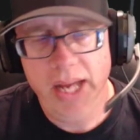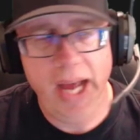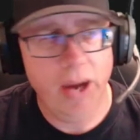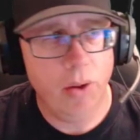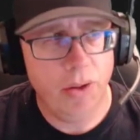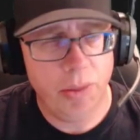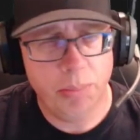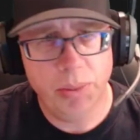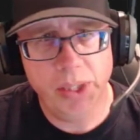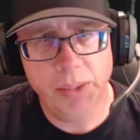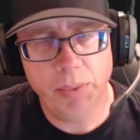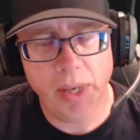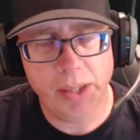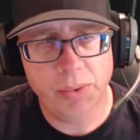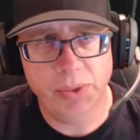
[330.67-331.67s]
Now, the
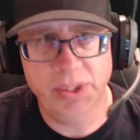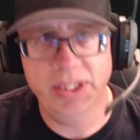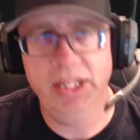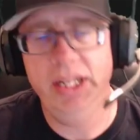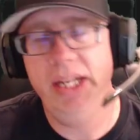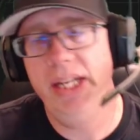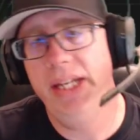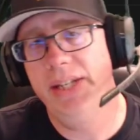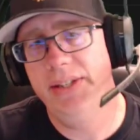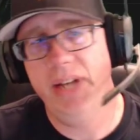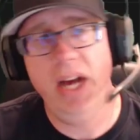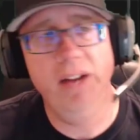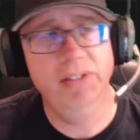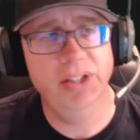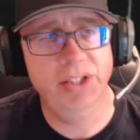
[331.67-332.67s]
prerequisite is
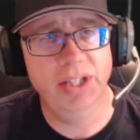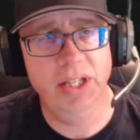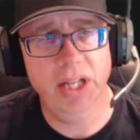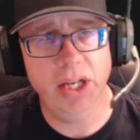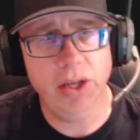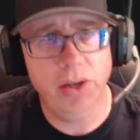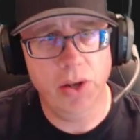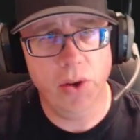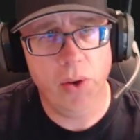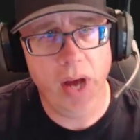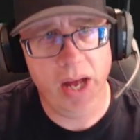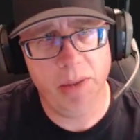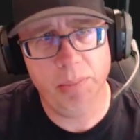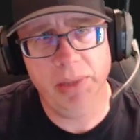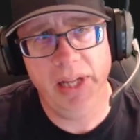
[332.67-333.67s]
obviously that you know
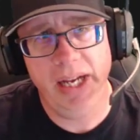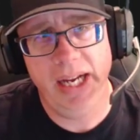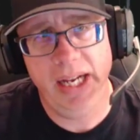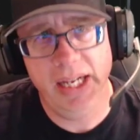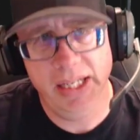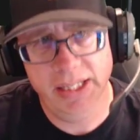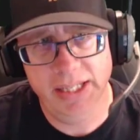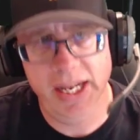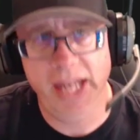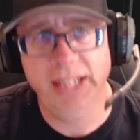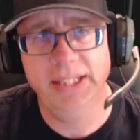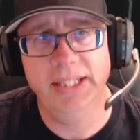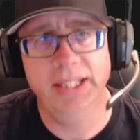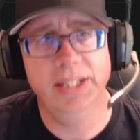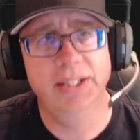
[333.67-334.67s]
how to play
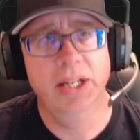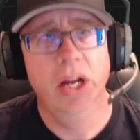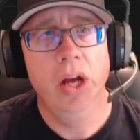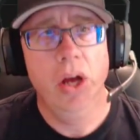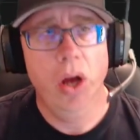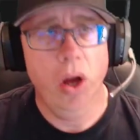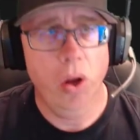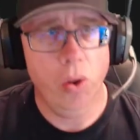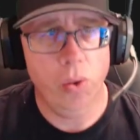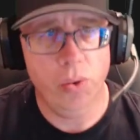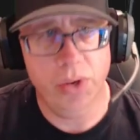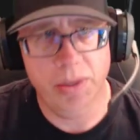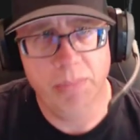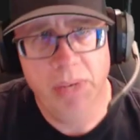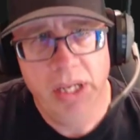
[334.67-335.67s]
Texas
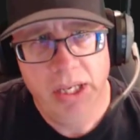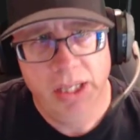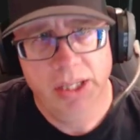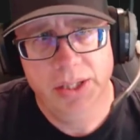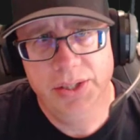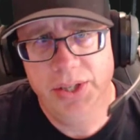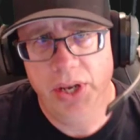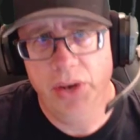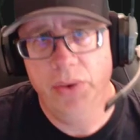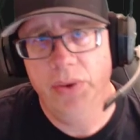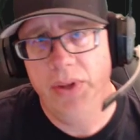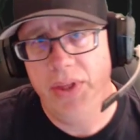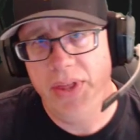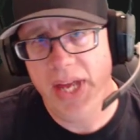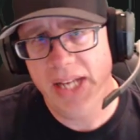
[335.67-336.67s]
Hold'em. So
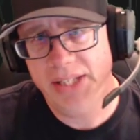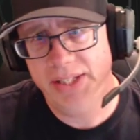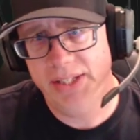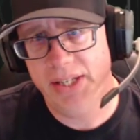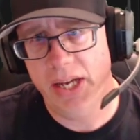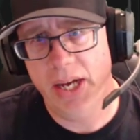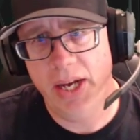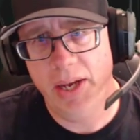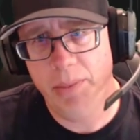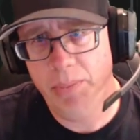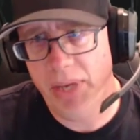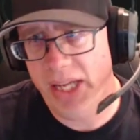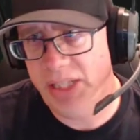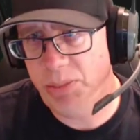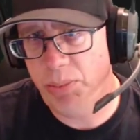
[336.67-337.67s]
that's
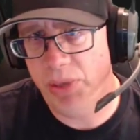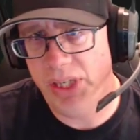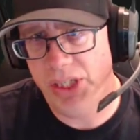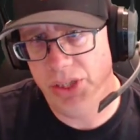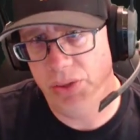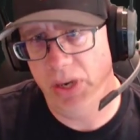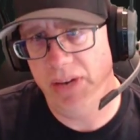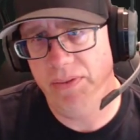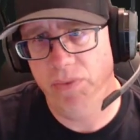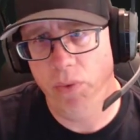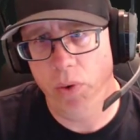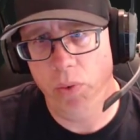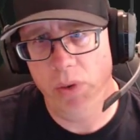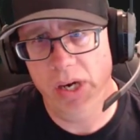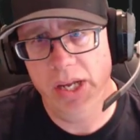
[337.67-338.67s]
pretty
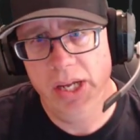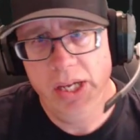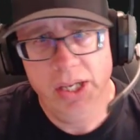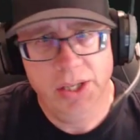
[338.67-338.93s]
straightforward.